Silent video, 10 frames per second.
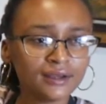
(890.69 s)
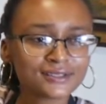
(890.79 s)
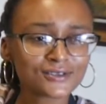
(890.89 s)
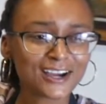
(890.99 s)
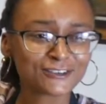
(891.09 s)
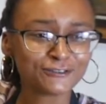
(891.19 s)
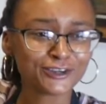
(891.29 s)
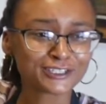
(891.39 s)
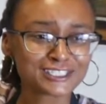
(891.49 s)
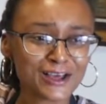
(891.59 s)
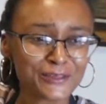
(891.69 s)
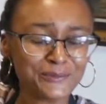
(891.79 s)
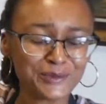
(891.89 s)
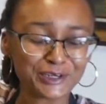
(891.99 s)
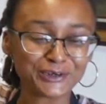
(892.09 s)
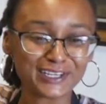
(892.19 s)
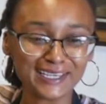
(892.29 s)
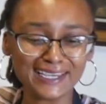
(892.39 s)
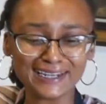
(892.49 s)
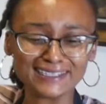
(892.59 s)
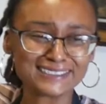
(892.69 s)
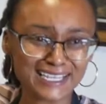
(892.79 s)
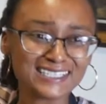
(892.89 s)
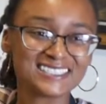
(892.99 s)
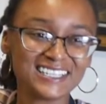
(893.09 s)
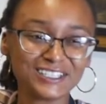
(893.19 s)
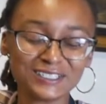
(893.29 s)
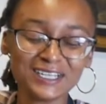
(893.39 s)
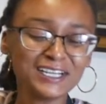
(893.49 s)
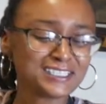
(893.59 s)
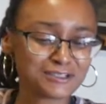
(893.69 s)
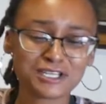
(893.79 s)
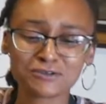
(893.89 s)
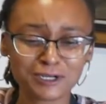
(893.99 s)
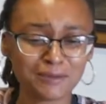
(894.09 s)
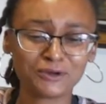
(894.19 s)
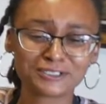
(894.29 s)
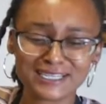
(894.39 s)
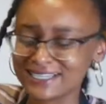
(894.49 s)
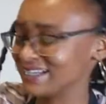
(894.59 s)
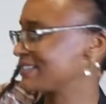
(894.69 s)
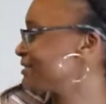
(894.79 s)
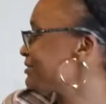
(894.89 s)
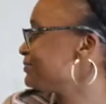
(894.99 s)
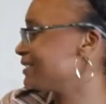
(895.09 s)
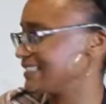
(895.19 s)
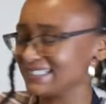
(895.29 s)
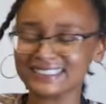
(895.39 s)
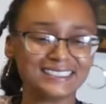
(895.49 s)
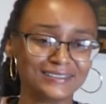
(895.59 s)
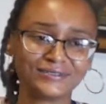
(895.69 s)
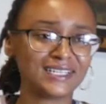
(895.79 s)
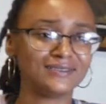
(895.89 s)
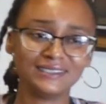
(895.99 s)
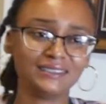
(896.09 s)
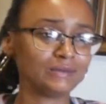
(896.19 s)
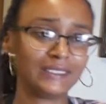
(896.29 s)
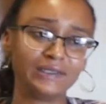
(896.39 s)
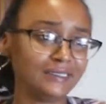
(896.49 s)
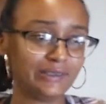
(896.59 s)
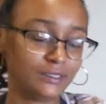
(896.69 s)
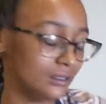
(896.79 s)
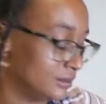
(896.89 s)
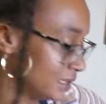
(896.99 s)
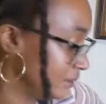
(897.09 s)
so I can focus on the meal and get it tasting good. Sometimes when I'm multitasking too much, the flavor, you know what I'm saying?